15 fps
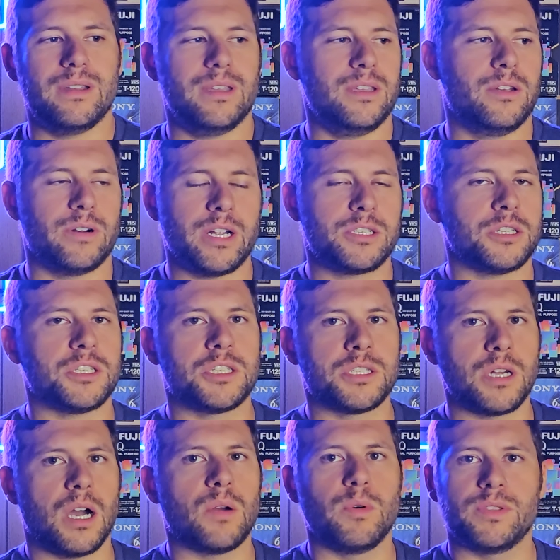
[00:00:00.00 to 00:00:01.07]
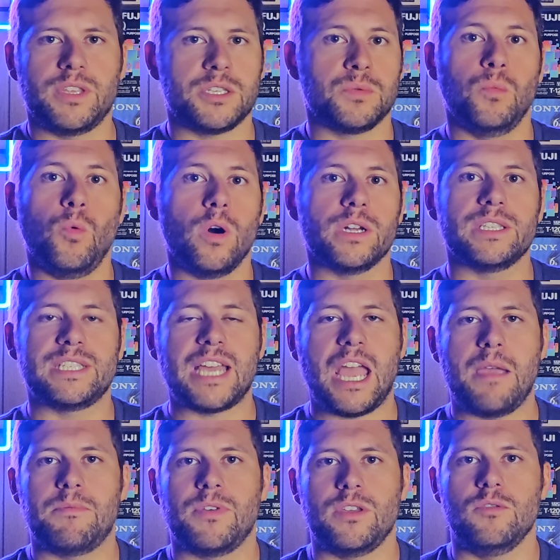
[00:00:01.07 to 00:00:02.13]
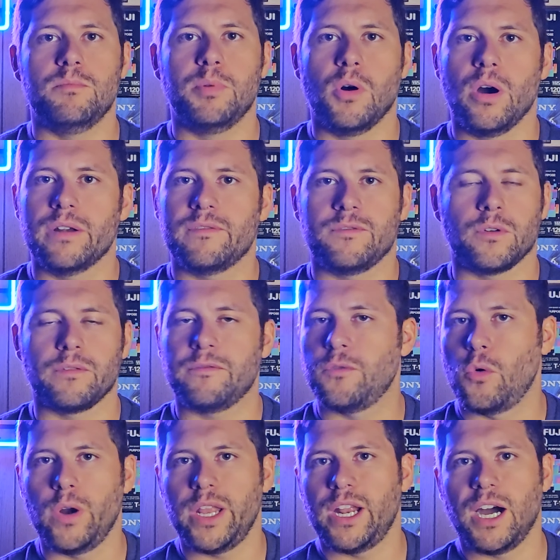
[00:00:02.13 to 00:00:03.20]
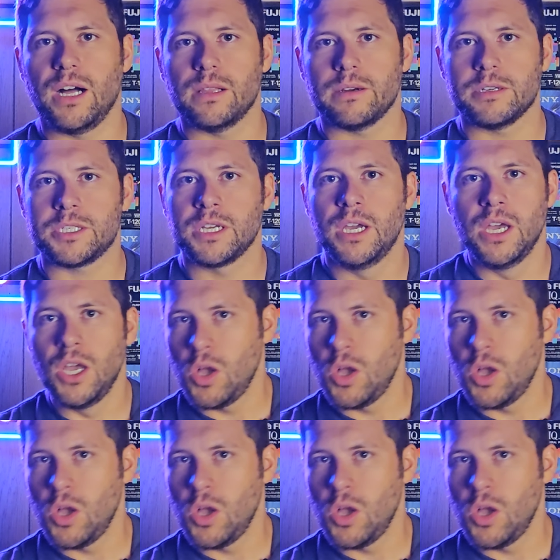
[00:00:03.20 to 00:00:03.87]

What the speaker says: You're not just stuck with this one tape that you bought for $40,